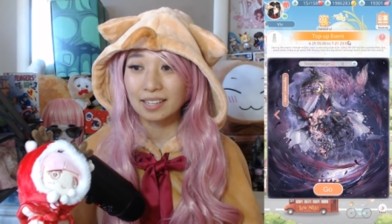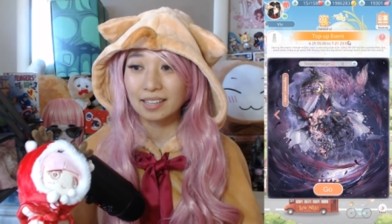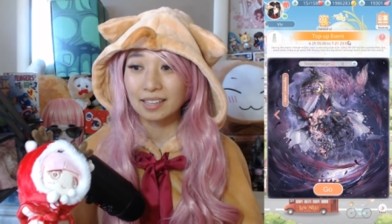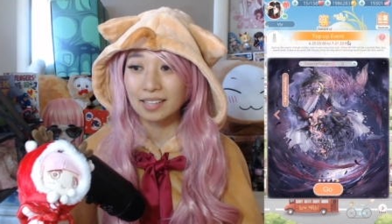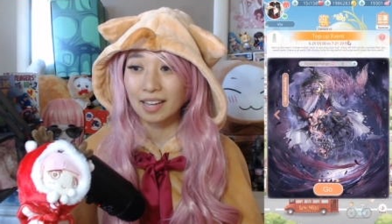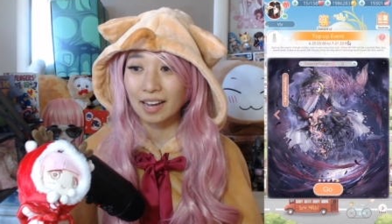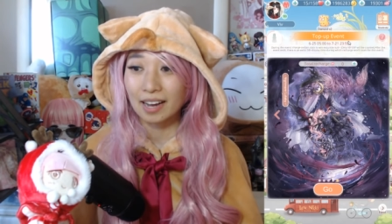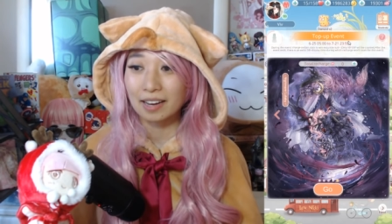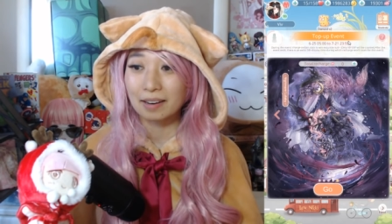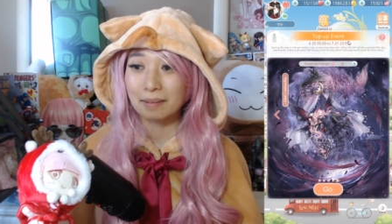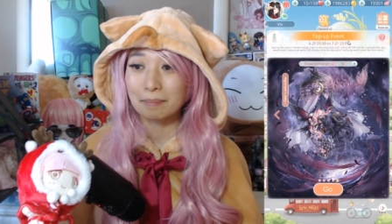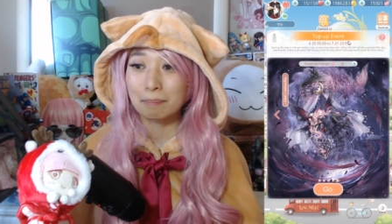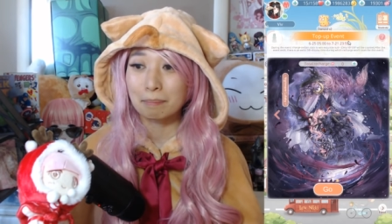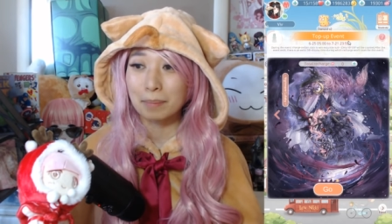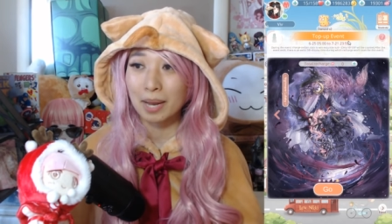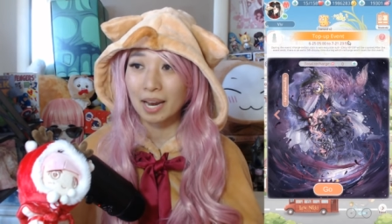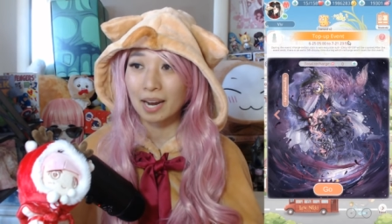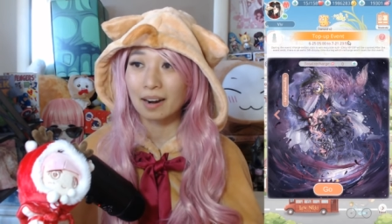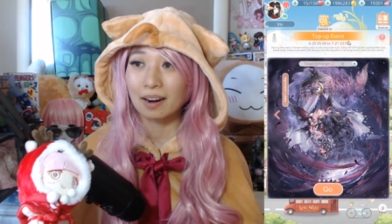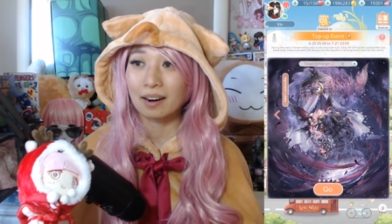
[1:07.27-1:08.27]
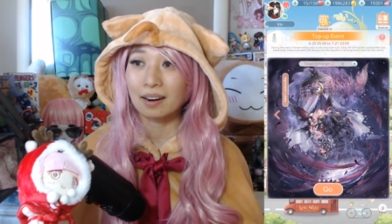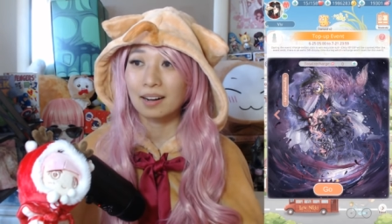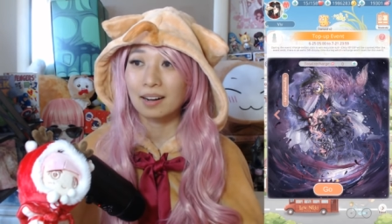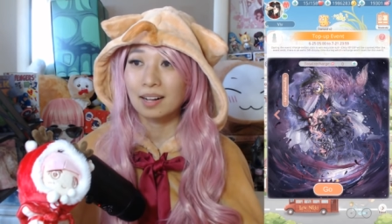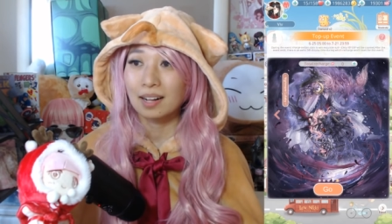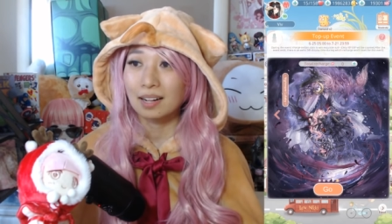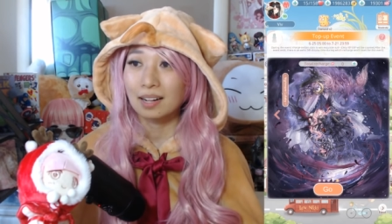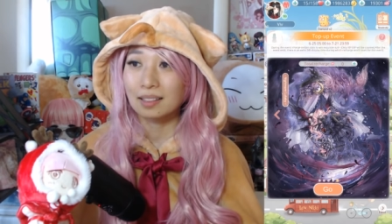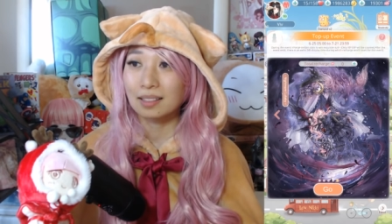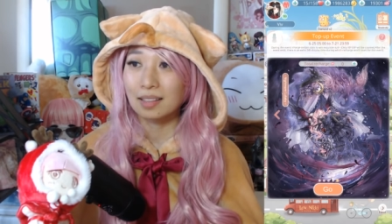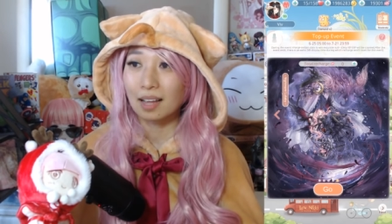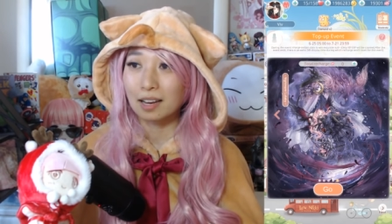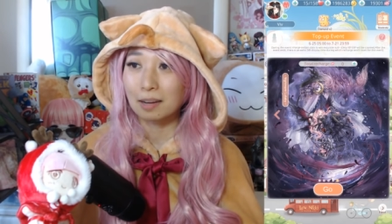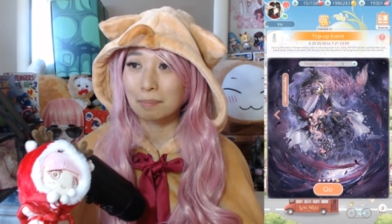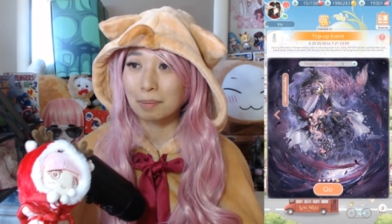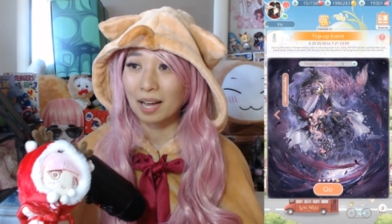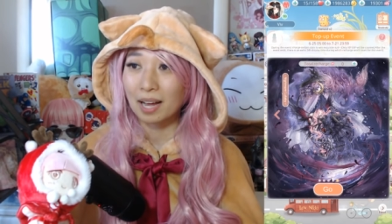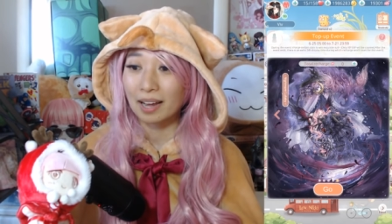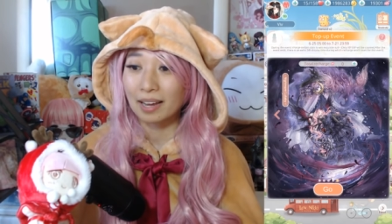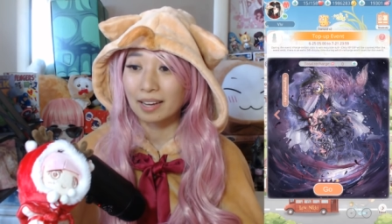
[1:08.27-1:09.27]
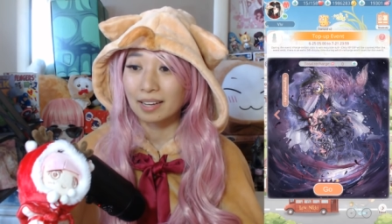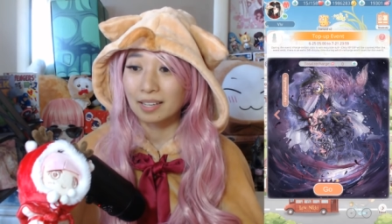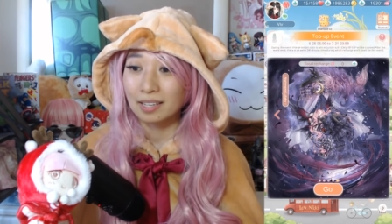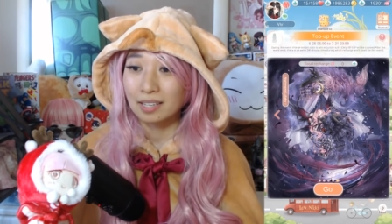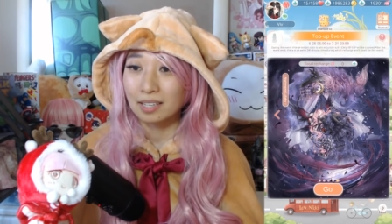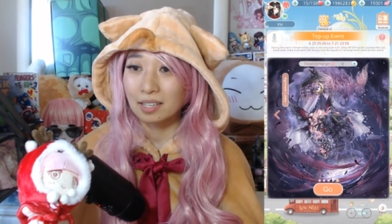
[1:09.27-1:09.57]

Nightmare Lullaby.